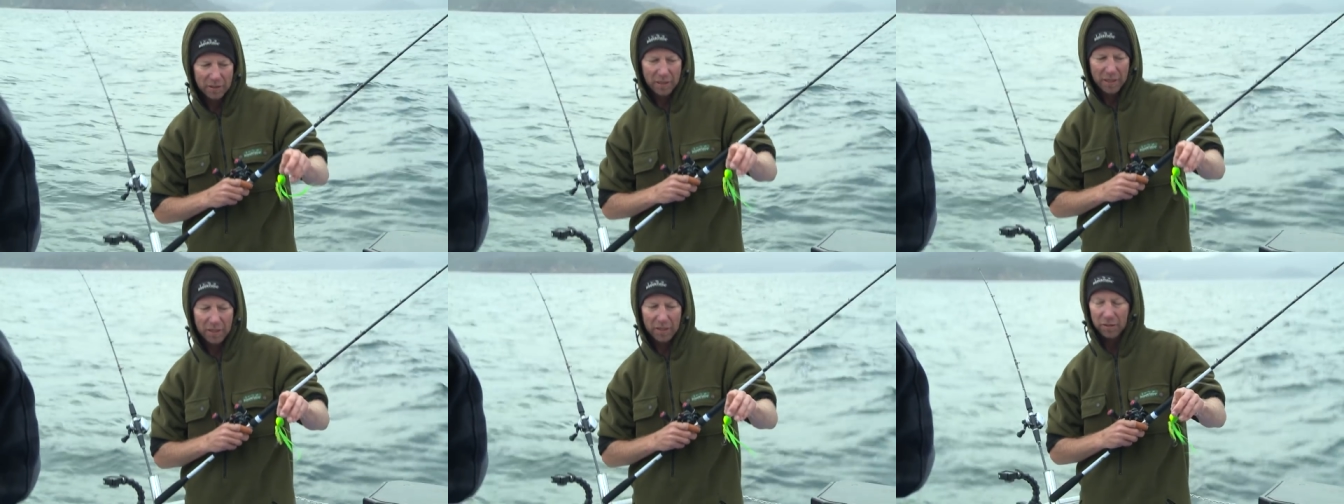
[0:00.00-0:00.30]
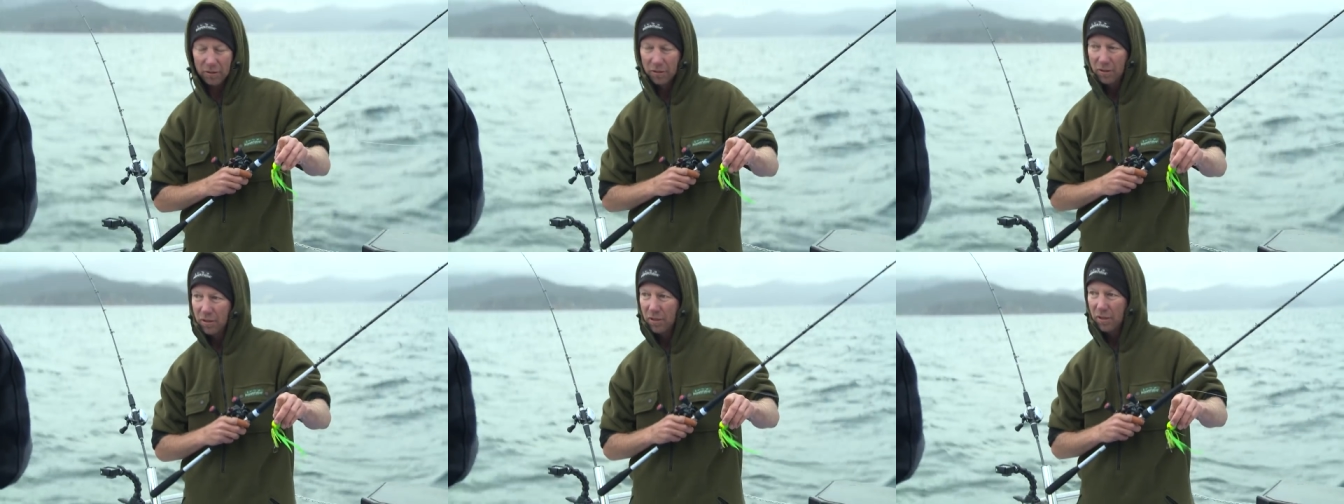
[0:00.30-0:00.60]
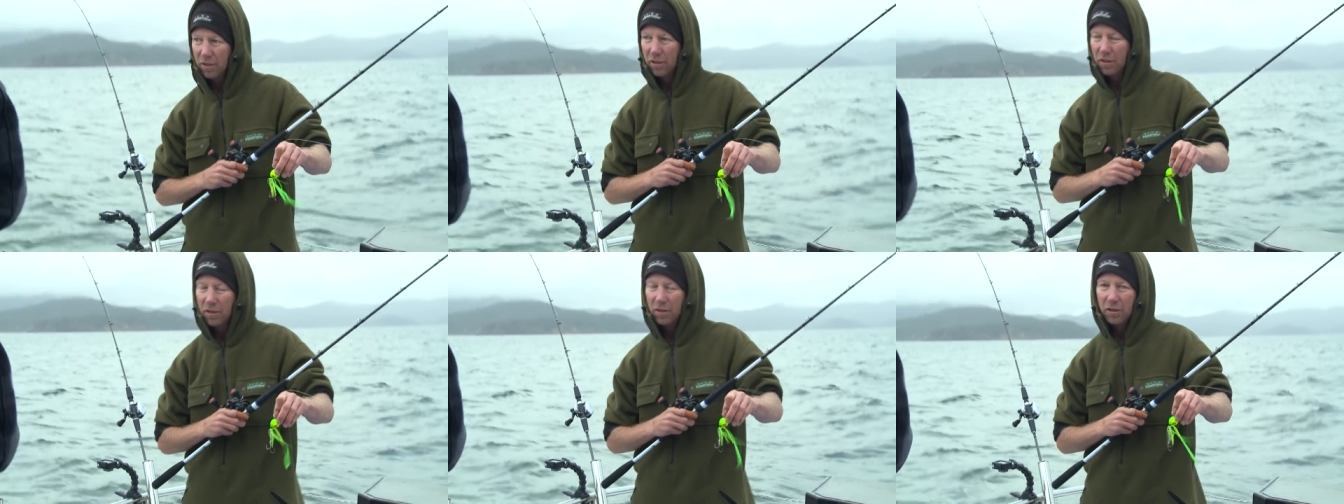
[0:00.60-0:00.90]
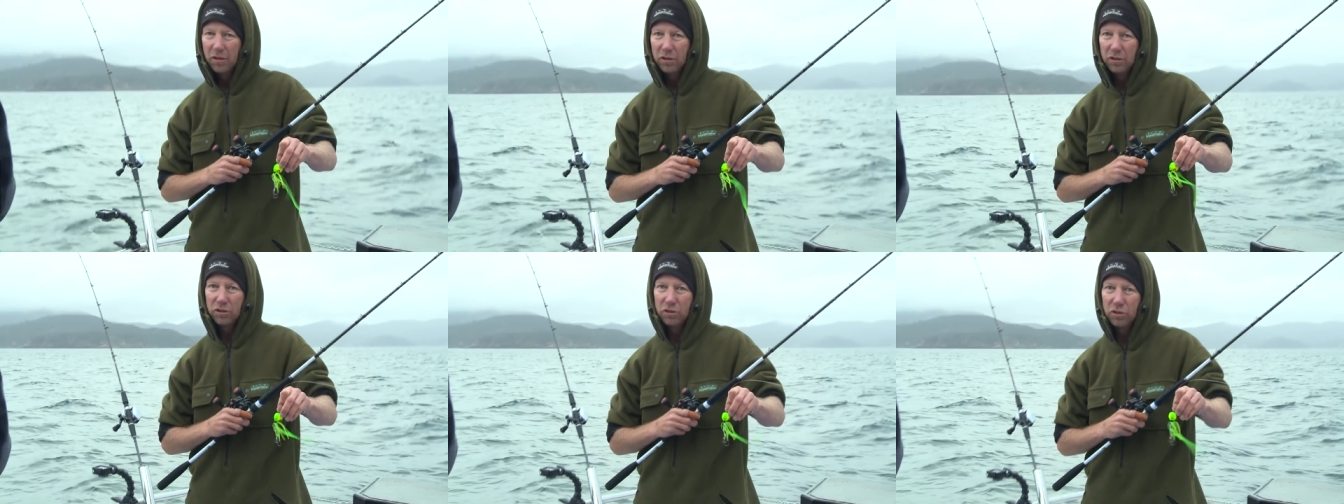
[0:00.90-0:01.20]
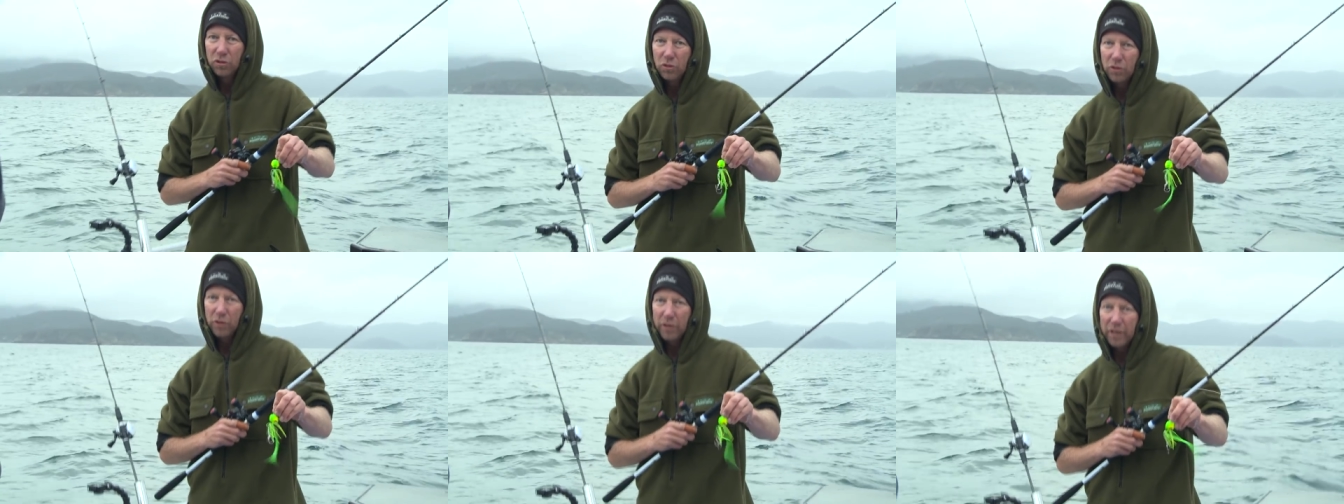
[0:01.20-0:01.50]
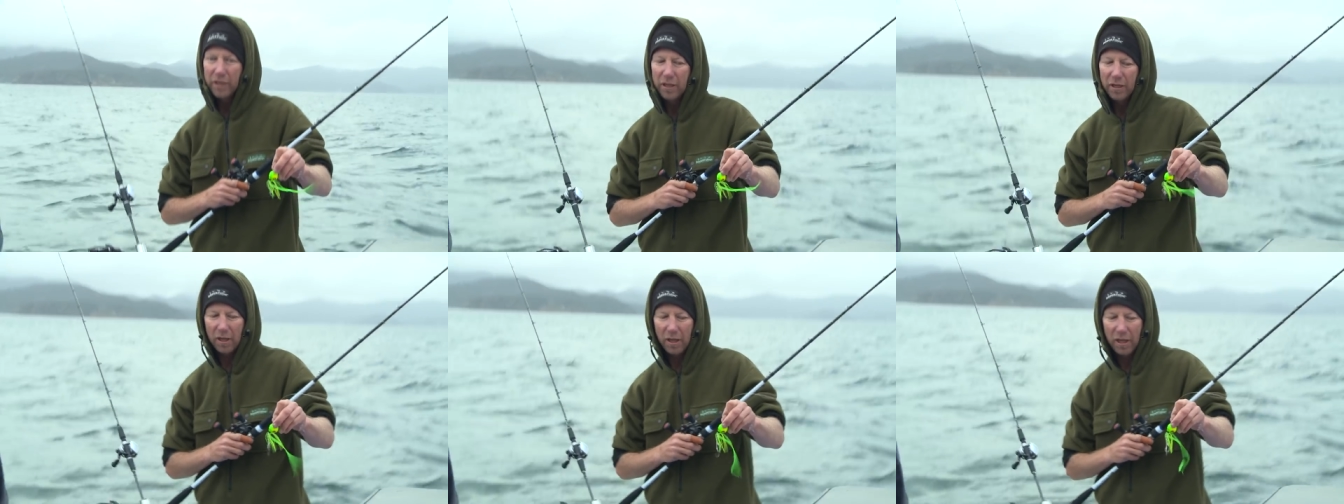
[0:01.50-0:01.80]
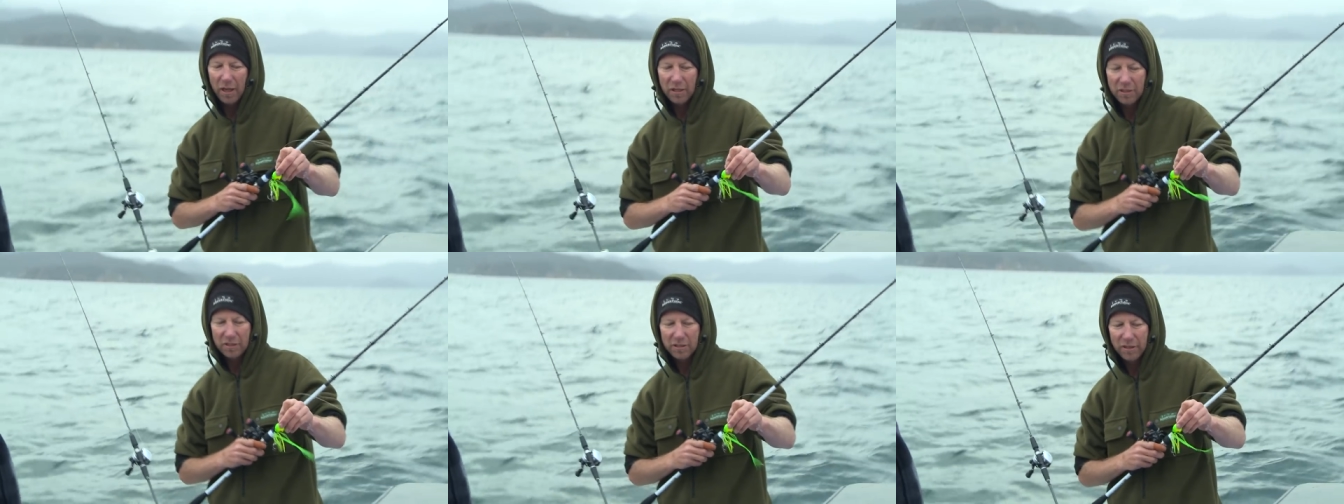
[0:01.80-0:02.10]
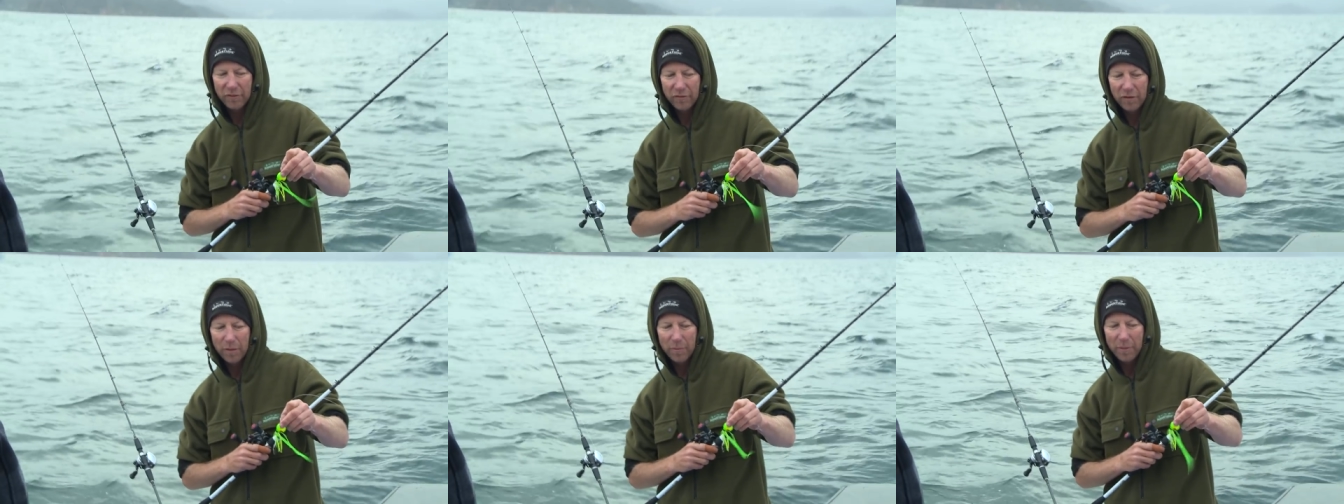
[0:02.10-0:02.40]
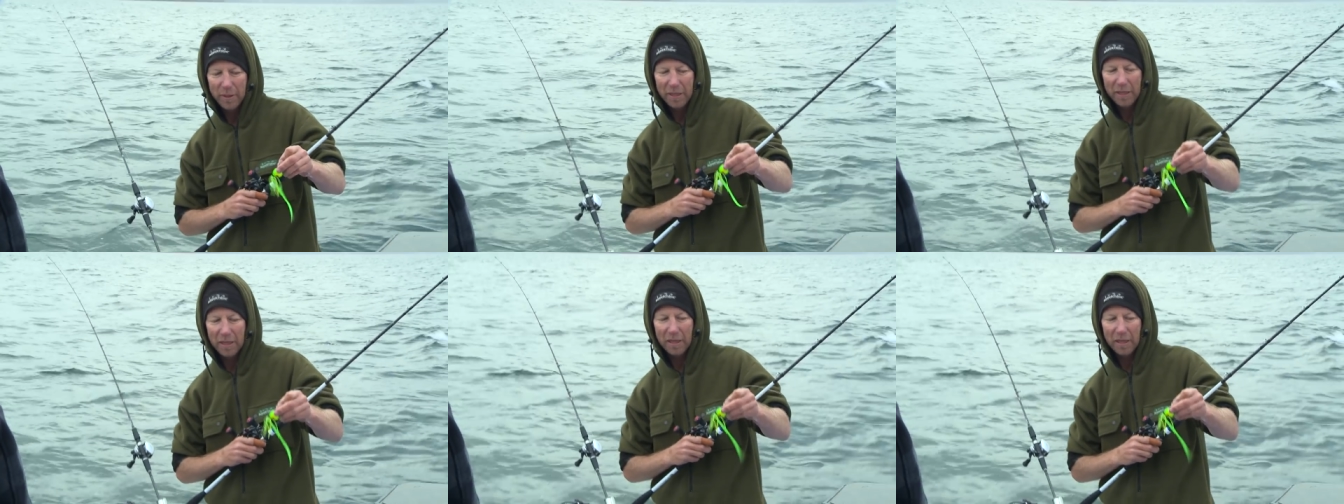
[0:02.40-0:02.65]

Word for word: Now, Troy has definitely been